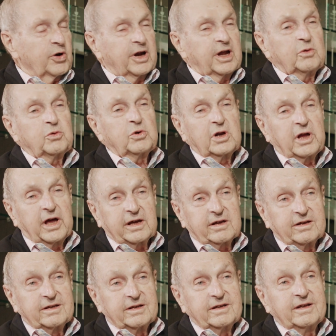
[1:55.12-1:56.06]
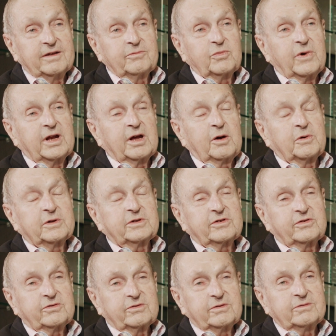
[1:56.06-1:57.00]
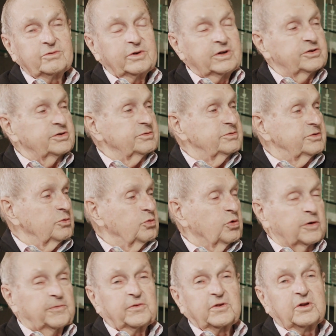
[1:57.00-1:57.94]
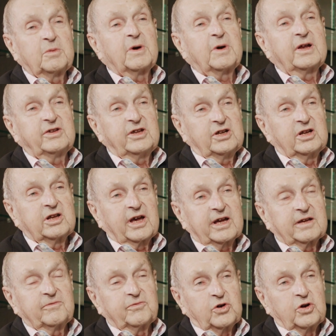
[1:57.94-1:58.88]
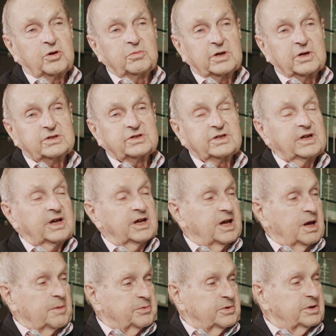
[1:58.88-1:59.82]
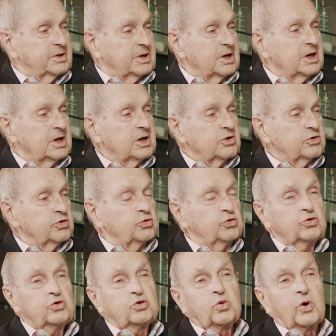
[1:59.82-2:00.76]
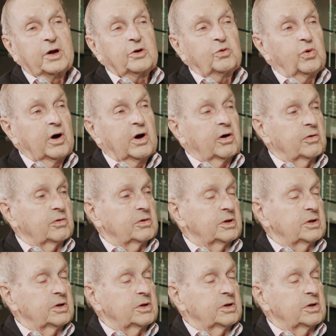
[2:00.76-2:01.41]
I would like it, and when I went to work for them, I did like it very much, and I happened to do quite well.